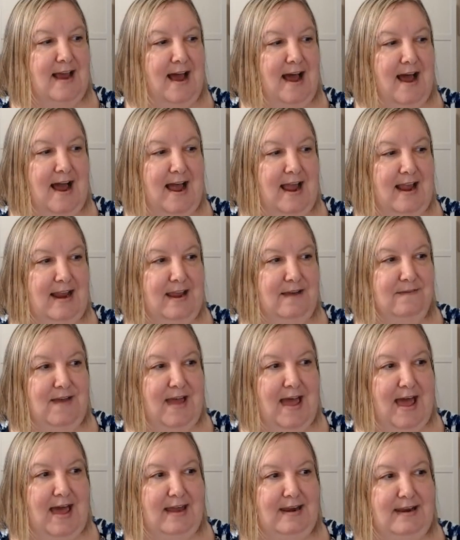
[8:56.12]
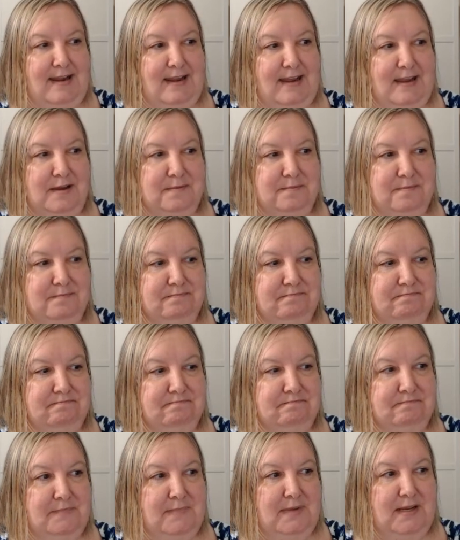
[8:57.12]
I have had him
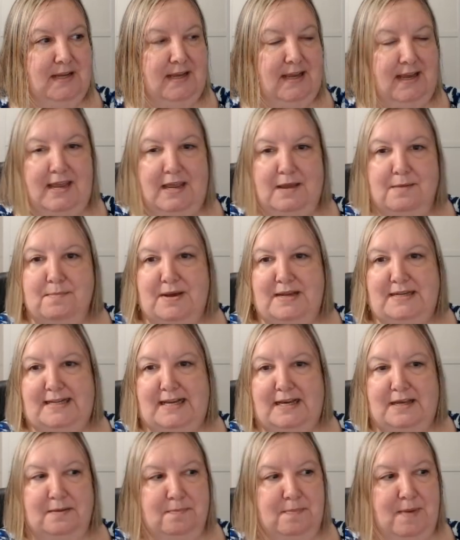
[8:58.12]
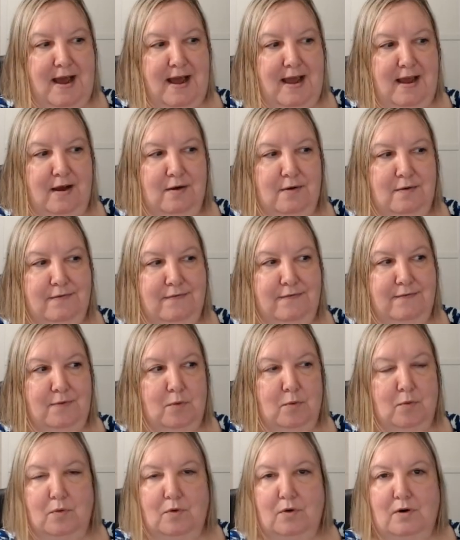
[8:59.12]
in my death pile
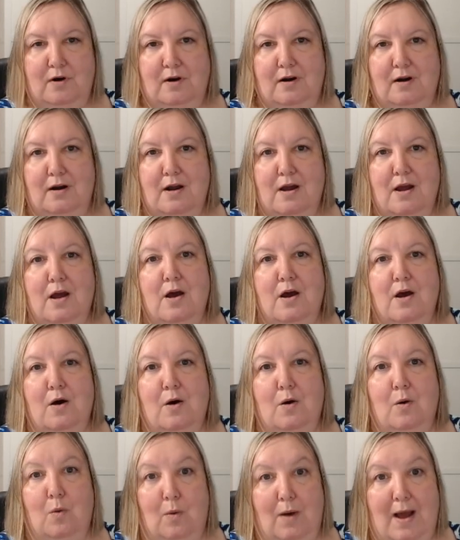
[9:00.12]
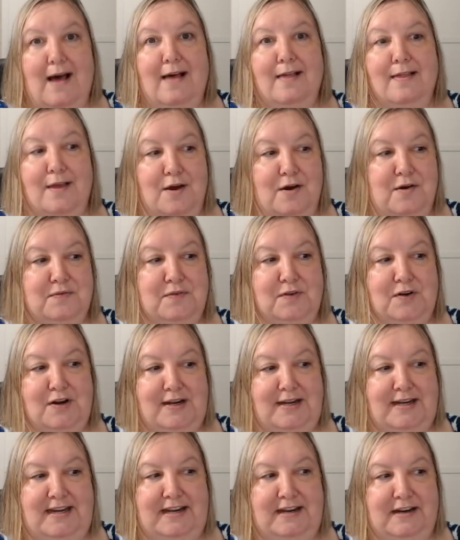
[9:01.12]
for well over a
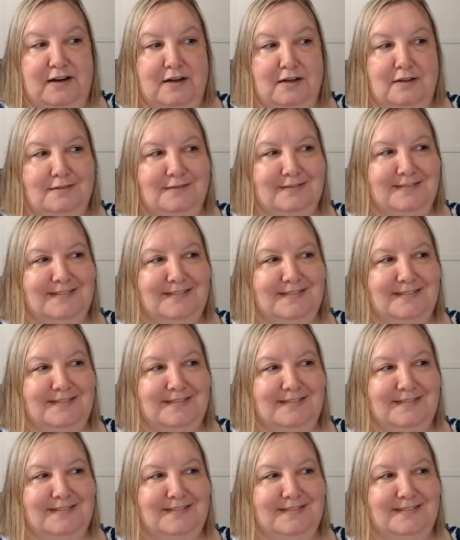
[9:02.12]
year.